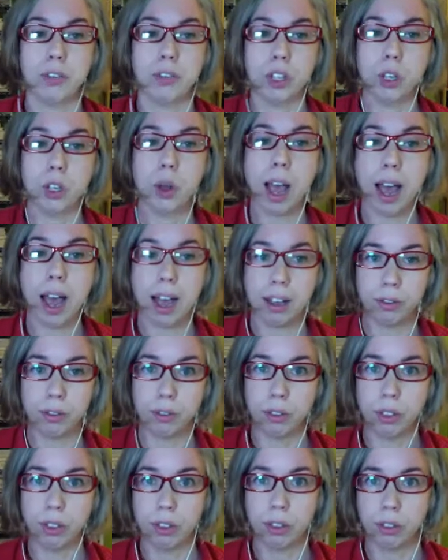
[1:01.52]
have
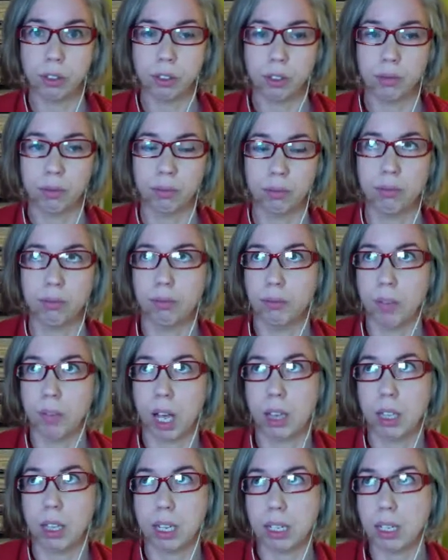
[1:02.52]
a
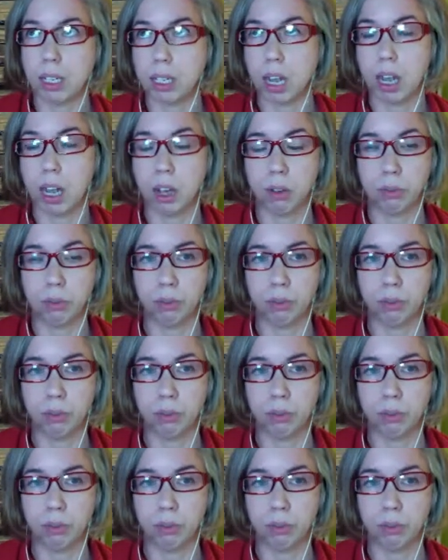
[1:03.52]
list of,